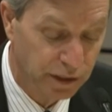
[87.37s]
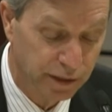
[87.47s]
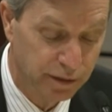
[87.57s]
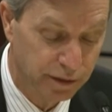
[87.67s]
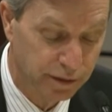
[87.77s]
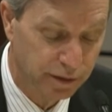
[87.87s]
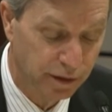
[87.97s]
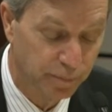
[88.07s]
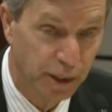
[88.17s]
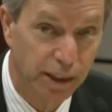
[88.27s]
Justice
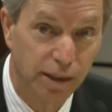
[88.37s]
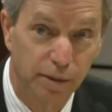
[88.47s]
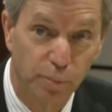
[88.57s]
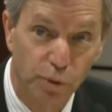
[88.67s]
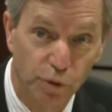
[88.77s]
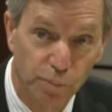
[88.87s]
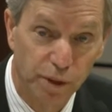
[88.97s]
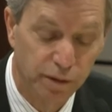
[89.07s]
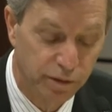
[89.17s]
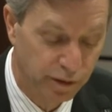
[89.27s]
in making
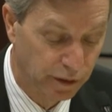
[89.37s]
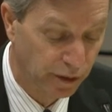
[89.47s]
improvements